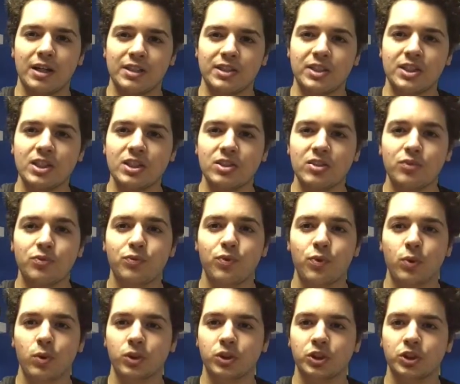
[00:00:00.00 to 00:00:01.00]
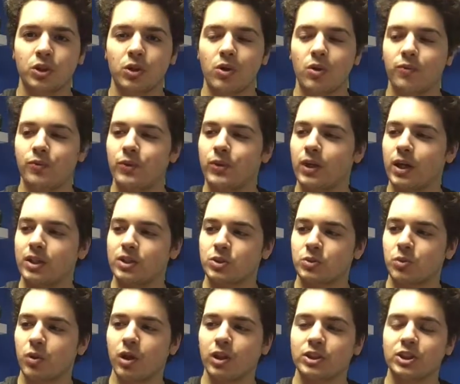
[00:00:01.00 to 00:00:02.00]
Season 4 show, if you guys are
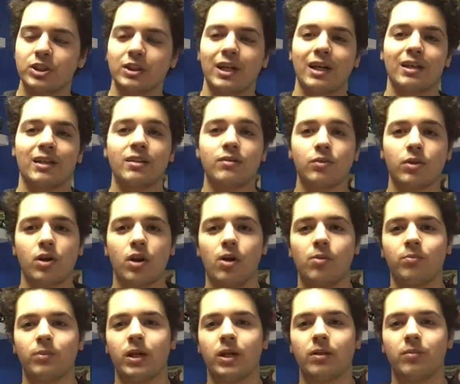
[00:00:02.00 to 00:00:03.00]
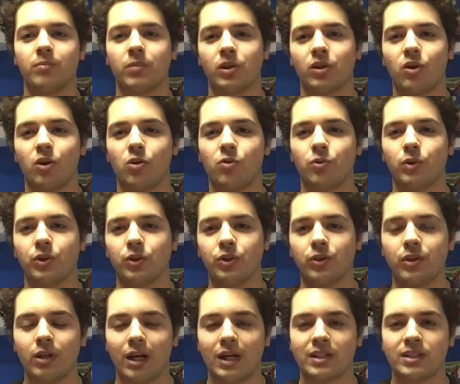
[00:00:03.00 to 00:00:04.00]
watching that. Leave a comment below of what you
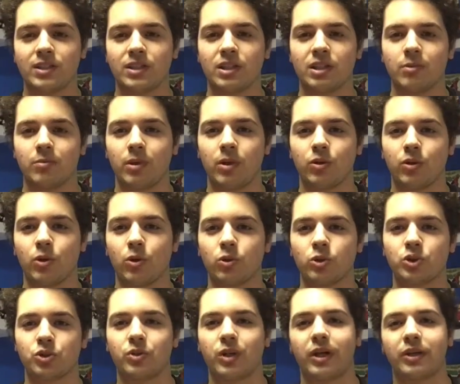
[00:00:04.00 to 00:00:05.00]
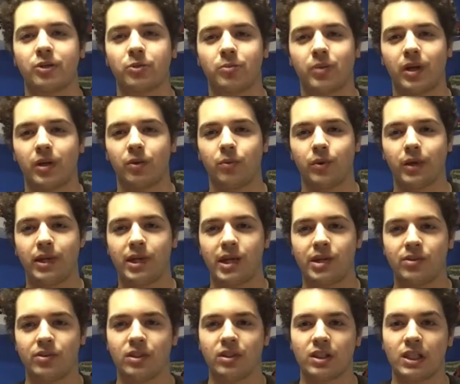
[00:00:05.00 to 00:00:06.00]
guys think about Ghost Rider, by the way. I
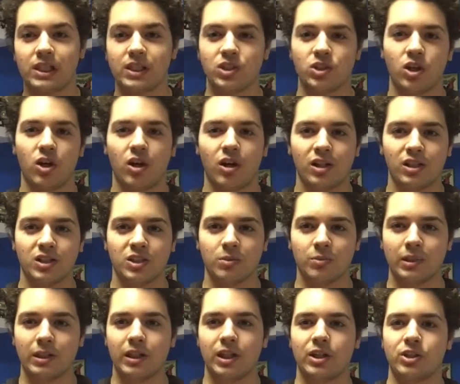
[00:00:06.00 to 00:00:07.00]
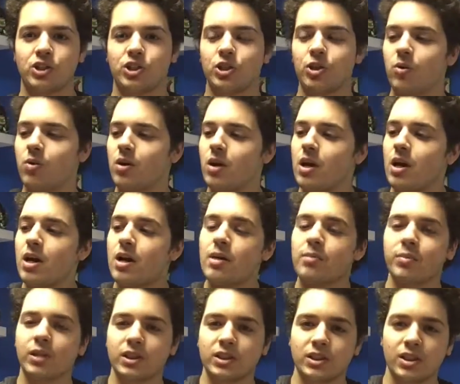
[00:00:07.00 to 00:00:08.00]
think he's awesome in that show.
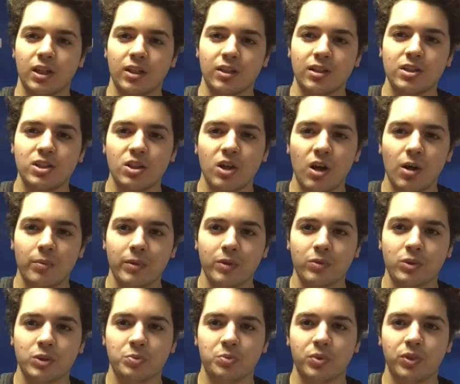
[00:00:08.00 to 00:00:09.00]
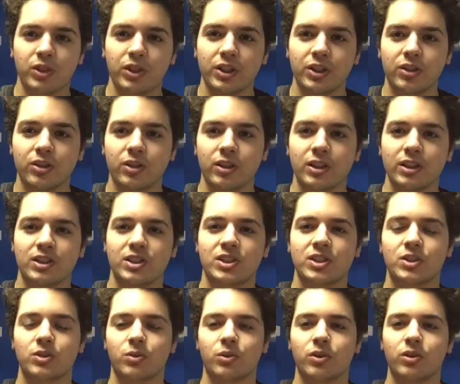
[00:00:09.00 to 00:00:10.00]
But this comic was pretty good. It's
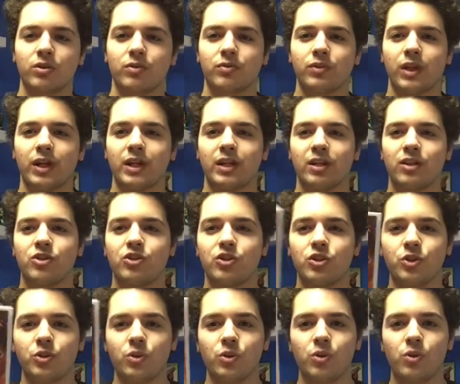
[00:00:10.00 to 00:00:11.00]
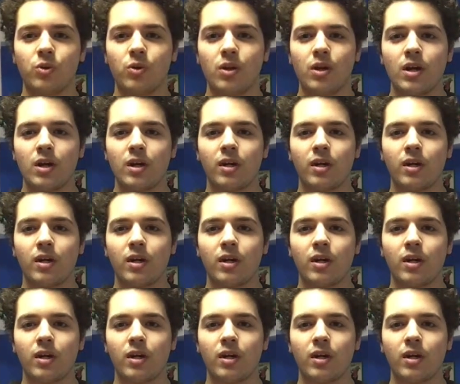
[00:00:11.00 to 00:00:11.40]
sort of like a new...